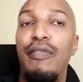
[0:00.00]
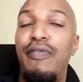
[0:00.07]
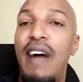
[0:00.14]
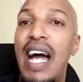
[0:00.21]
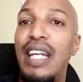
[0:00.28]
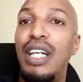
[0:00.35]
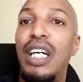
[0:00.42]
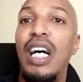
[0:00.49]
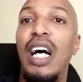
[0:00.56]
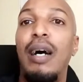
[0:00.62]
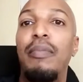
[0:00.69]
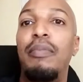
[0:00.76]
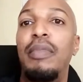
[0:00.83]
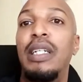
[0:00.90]
Find a
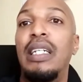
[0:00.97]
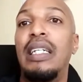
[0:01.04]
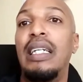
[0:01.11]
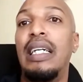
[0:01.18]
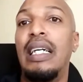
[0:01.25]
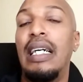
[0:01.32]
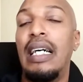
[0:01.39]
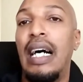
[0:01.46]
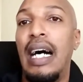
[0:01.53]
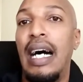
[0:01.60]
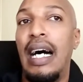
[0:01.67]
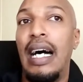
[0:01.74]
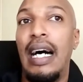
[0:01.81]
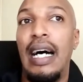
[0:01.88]
hub,
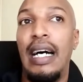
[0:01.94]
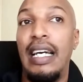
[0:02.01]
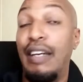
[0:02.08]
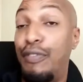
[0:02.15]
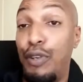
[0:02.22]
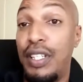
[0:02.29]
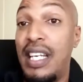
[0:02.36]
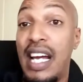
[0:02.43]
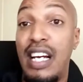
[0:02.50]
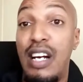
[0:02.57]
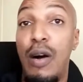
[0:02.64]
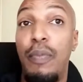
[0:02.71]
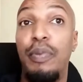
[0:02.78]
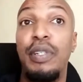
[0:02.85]
if you're a tech
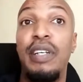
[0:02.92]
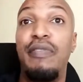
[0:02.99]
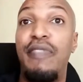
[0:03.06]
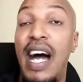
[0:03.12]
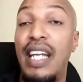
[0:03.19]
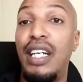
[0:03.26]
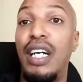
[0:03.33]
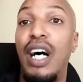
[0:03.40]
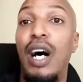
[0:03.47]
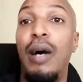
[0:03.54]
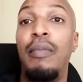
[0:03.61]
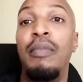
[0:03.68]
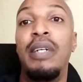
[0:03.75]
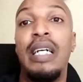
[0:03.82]
company, find a
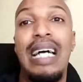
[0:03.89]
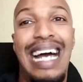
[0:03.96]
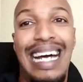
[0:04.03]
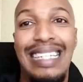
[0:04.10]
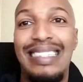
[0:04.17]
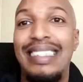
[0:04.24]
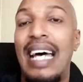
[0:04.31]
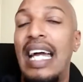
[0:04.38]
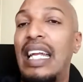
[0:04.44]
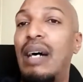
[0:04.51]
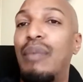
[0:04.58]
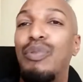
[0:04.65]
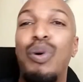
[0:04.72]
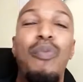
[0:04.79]
hub and sign
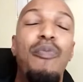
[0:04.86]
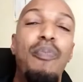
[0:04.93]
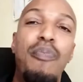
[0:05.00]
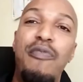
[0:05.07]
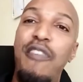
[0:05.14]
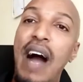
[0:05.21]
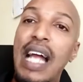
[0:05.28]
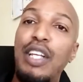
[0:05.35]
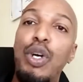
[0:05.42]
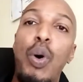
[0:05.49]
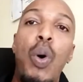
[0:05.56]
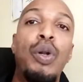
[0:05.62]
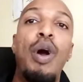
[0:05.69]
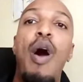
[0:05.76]
up. Don't find
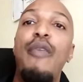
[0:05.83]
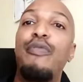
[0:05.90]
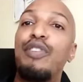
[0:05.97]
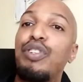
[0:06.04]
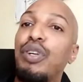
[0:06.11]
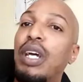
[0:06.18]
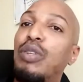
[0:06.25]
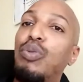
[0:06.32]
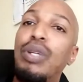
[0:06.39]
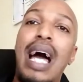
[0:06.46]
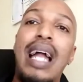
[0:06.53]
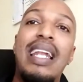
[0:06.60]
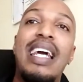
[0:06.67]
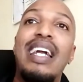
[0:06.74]
your own office. You can do
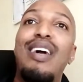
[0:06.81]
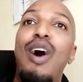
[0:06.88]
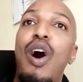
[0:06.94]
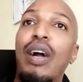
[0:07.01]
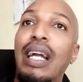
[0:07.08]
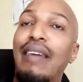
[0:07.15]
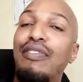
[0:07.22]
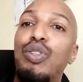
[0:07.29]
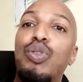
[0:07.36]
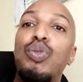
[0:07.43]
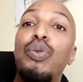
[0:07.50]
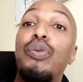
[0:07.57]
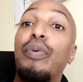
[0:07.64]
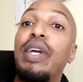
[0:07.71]
that later on after
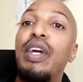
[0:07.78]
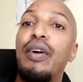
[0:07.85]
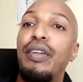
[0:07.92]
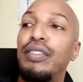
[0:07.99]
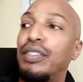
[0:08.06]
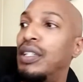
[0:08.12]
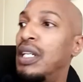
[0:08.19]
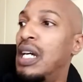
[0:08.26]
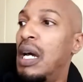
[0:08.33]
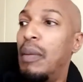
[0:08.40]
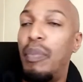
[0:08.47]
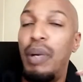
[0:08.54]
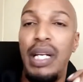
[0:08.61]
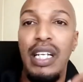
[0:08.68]
2-3 years.
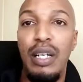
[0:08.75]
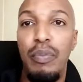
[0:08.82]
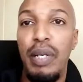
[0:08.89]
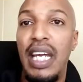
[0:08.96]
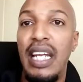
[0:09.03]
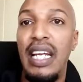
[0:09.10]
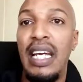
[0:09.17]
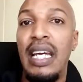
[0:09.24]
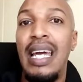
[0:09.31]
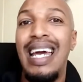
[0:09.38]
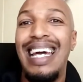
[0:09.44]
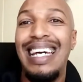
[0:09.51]
But in the beginning,